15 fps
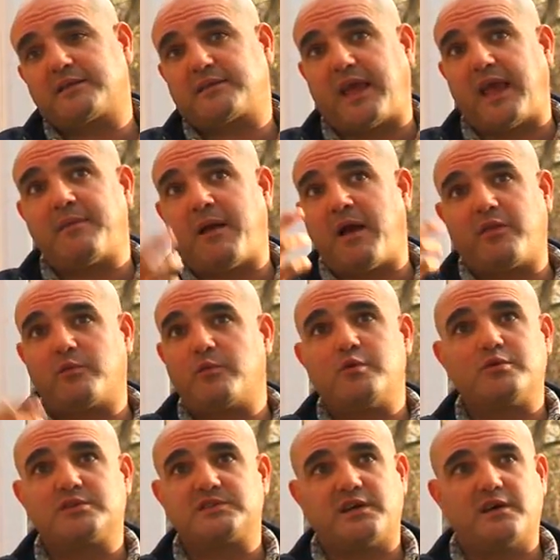came out the
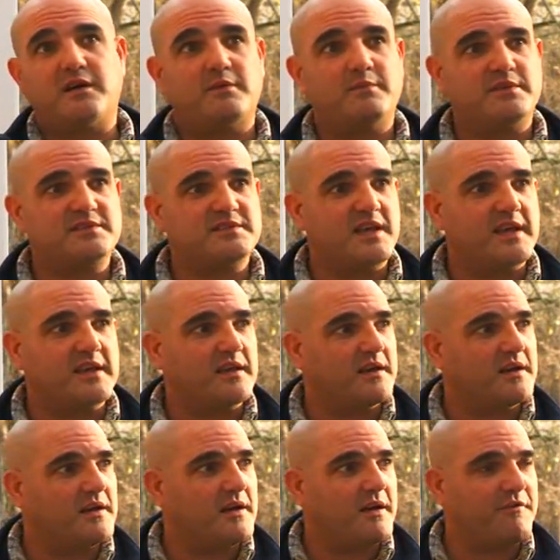water. I mean, seeing
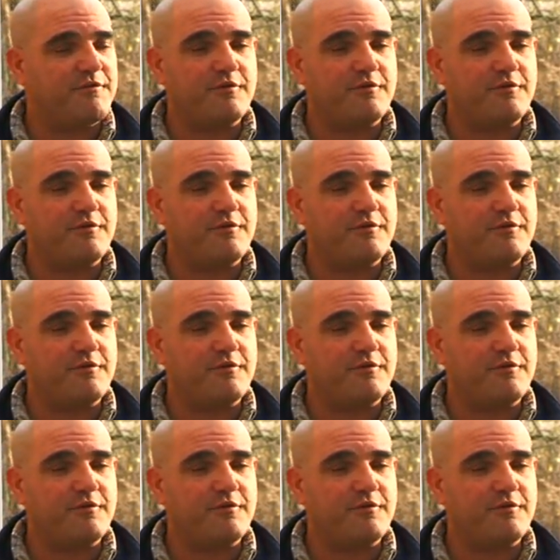a